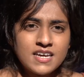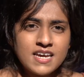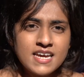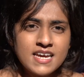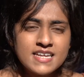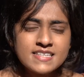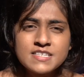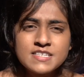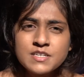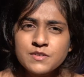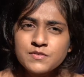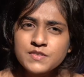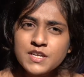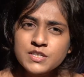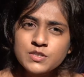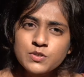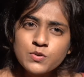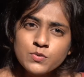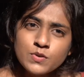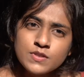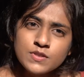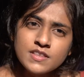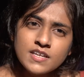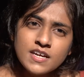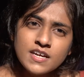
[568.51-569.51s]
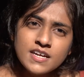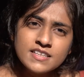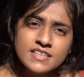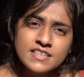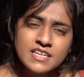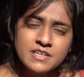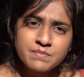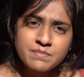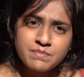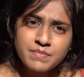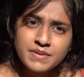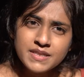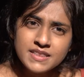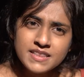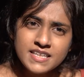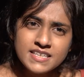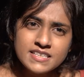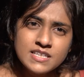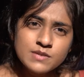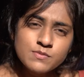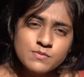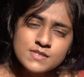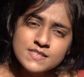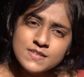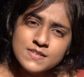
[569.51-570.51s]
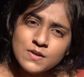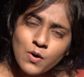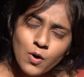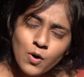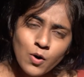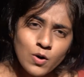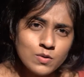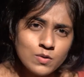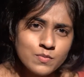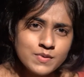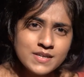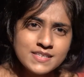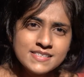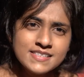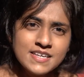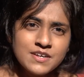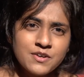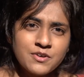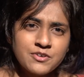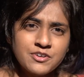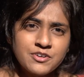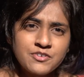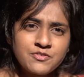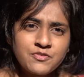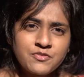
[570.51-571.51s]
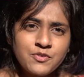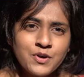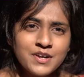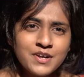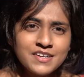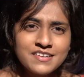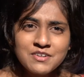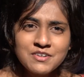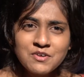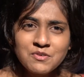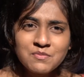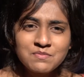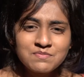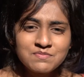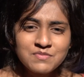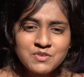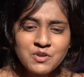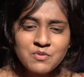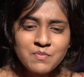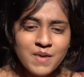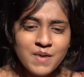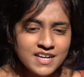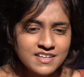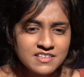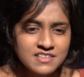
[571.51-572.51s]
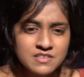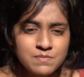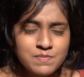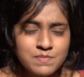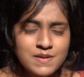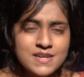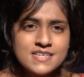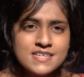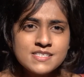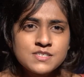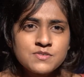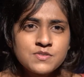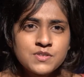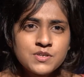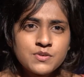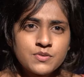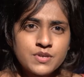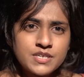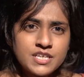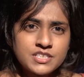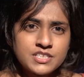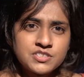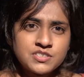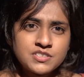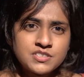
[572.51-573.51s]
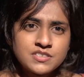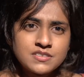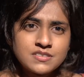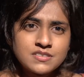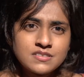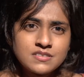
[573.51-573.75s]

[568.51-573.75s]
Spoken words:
instead of that kurta and that bindi that was always there on her forehead, no matter the place or the occasion.